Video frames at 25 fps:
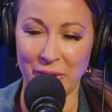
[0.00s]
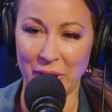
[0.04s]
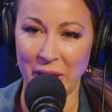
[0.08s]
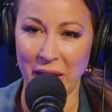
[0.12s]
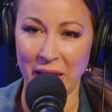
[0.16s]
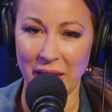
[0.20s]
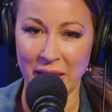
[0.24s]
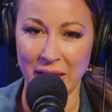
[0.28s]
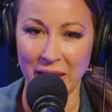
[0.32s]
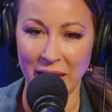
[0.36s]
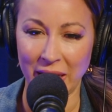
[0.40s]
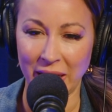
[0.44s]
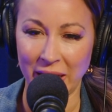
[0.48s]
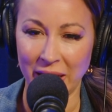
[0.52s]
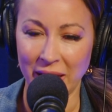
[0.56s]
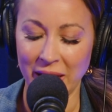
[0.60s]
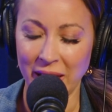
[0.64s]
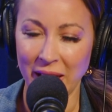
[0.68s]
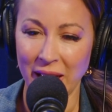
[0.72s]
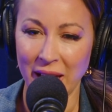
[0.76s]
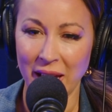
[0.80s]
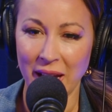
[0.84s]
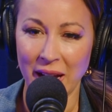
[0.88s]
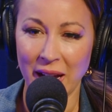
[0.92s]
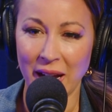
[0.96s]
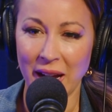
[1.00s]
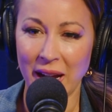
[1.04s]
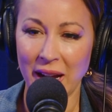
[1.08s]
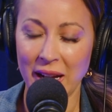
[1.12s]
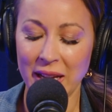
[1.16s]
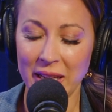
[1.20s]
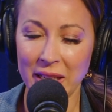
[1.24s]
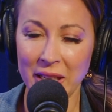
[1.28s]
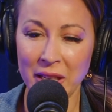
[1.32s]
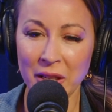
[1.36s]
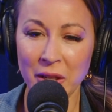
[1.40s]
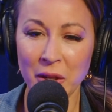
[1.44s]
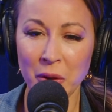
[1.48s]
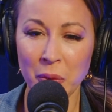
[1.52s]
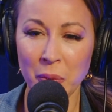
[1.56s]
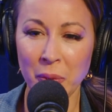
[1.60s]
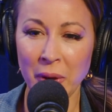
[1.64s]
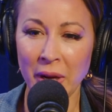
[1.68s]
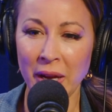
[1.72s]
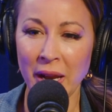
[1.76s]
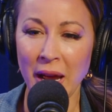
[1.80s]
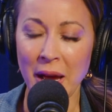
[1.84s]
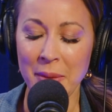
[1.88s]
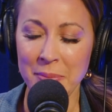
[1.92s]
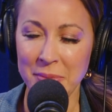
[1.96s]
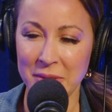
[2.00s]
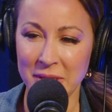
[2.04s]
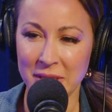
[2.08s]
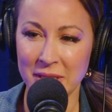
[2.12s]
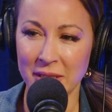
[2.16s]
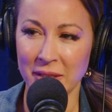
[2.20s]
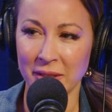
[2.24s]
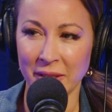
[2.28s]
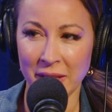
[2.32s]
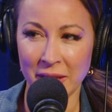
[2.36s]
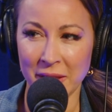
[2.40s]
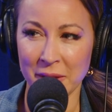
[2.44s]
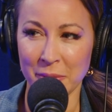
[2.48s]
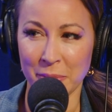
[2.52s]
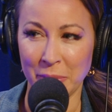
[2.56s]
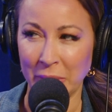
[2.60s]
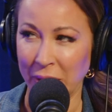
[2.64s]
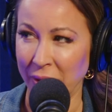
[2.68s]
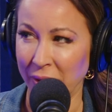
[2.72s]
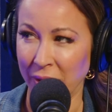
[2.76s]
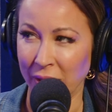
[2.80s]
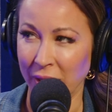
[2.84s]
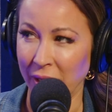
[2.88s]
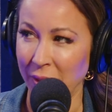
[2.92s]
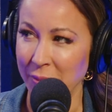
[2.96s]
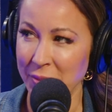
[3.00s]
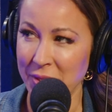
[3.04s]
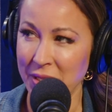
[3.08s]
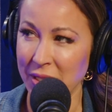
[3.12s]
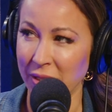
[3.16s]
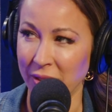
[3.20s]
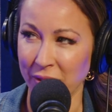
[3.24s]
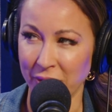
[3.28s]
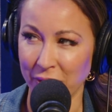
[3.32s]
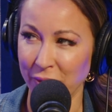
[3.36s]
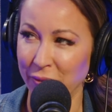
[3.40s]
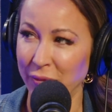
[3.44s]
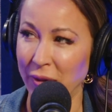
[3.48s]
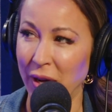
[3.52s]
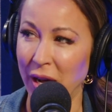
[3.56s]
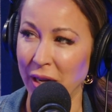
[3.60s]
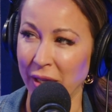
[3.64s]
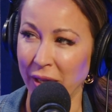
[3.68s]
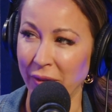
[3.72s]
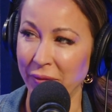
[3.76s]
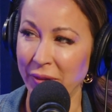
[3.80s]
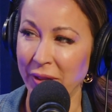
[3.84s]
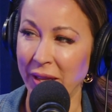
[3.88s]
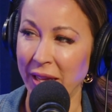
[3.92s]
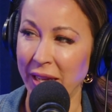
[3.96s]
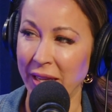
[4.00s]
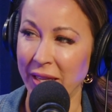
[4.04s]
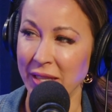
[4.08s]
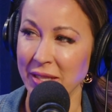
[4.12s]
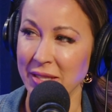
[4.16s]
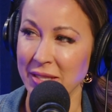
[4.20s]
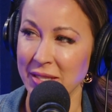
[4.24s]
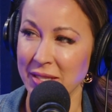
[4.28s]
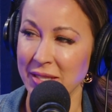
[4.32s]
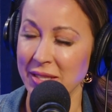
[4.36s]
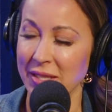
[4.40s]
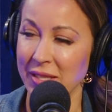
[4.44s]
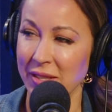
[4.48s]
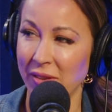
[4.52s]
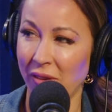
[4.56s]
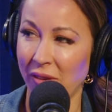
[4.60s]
Never ending. You know what? I'm still in the blur. I'm still in the fog. I feel like it's.